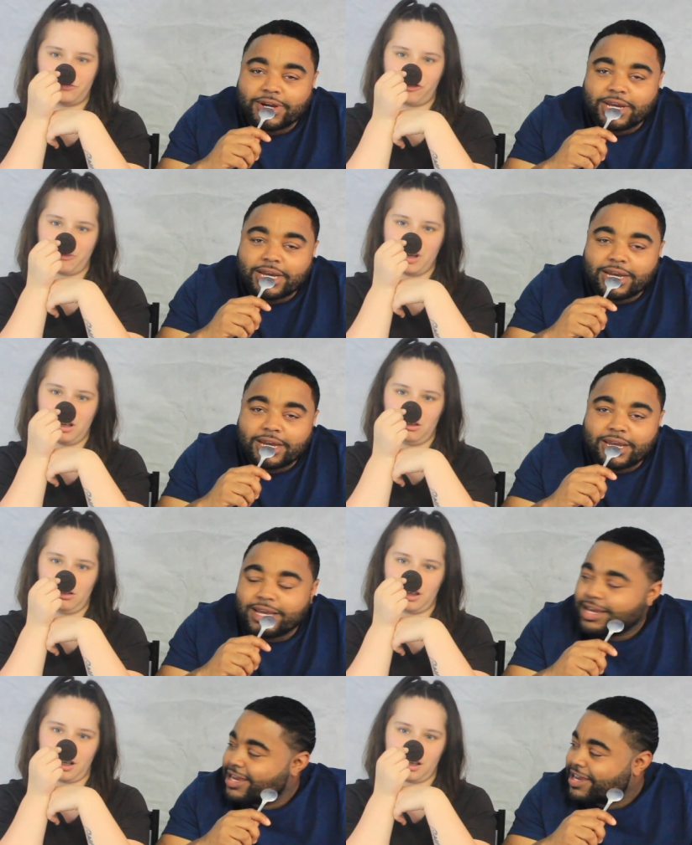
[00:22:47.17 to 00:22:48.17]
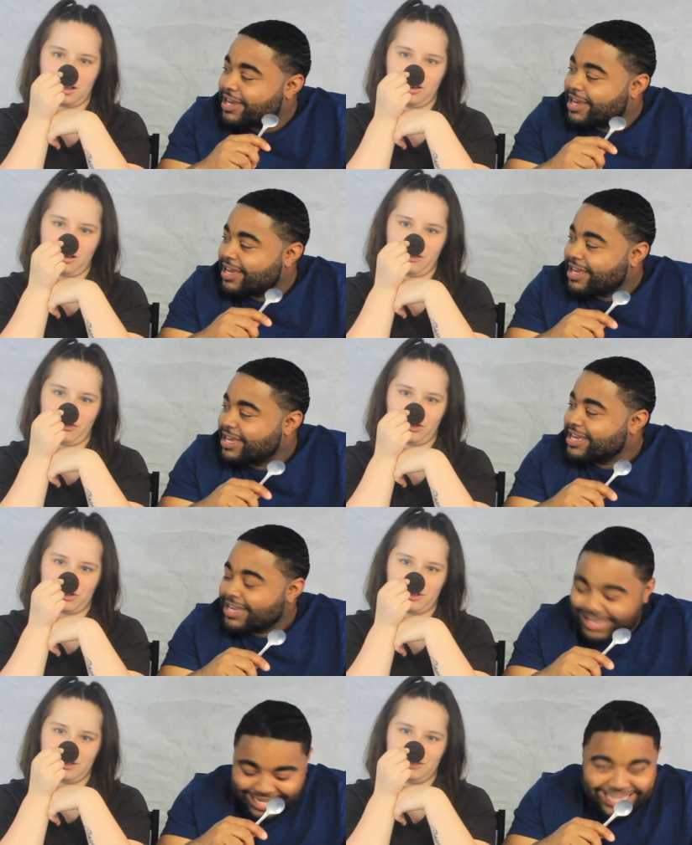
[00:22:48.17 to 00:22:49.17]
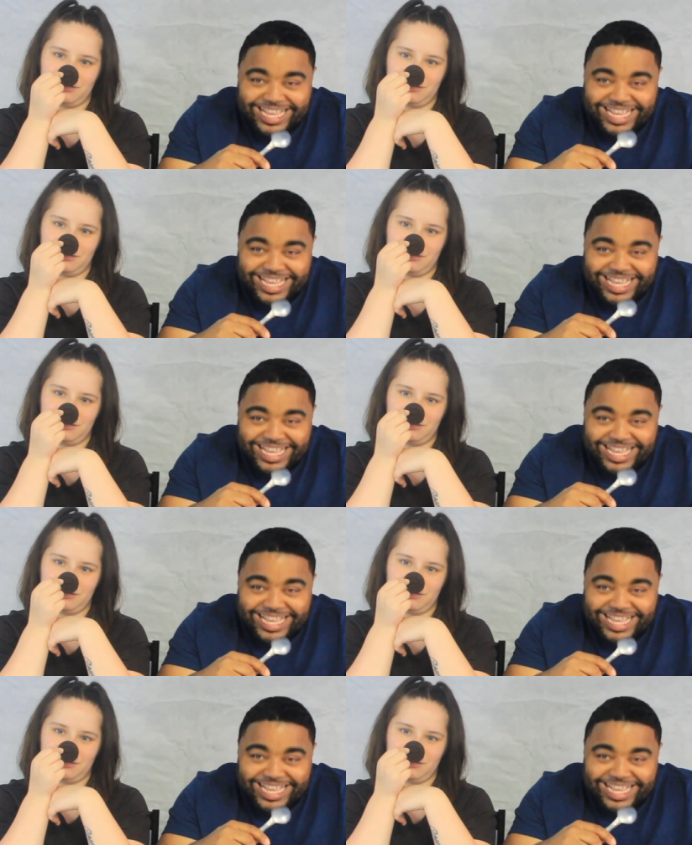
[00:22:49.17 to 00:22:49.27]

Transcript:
Speaker 1: From here, look like I got the donuts with the room.